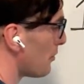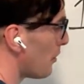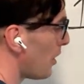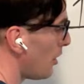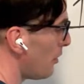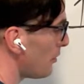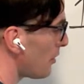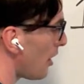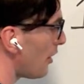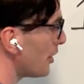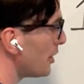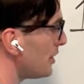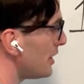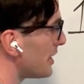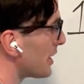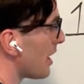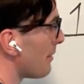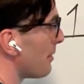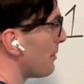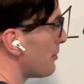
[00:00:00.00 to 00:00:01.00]
all you need
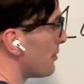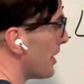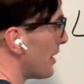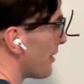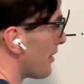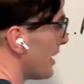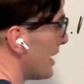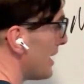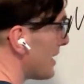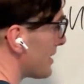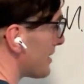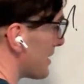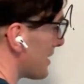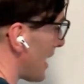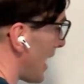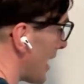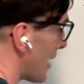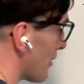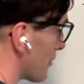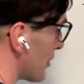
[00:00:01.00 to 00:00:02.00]
to come up with is the
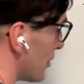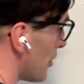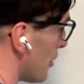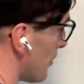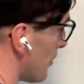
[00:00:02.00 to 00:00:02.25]
titles. You